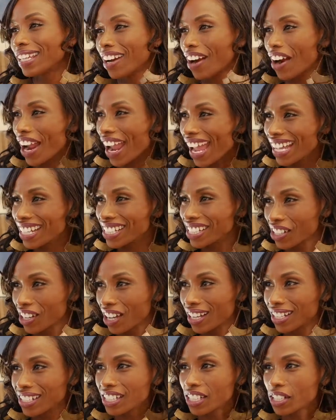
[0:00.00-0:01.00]
get our hands
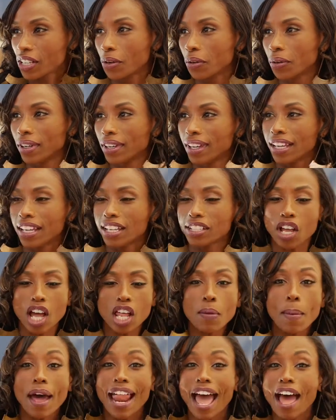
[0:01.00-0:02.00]
on. So it's
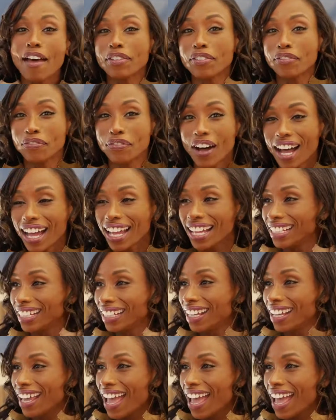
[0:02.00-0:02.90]
all about having fun